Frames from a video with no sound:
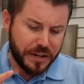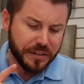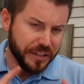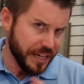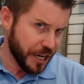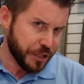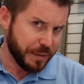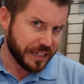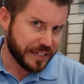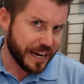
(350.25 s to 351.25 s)
The
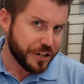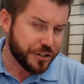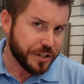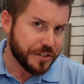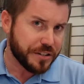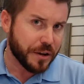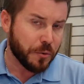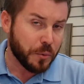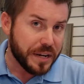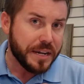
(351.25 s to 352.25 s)
expectations
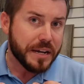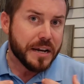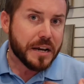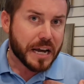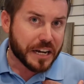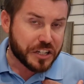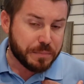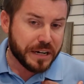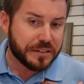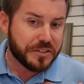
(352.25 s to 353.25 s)
that we
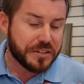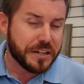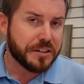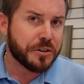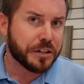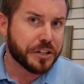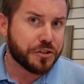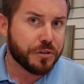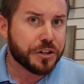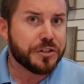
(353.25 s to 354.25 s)
expect to see during
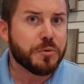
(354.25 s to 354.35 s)
construction,